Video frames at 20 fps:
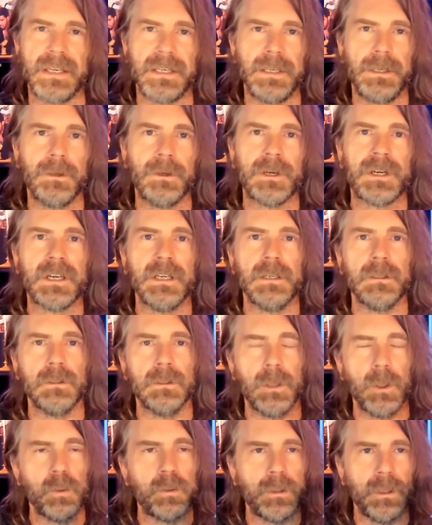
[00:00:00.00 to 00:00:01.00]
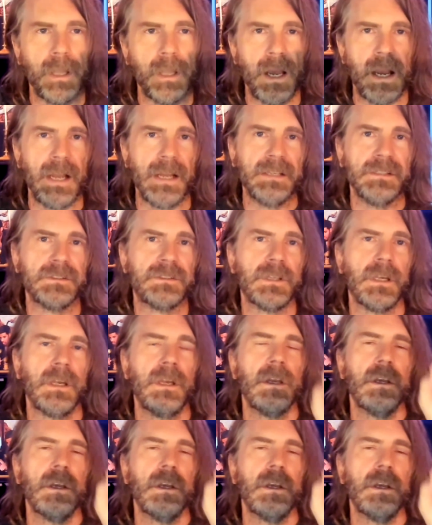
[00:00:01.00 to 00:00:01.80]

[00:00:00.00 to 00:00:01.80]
ear can localize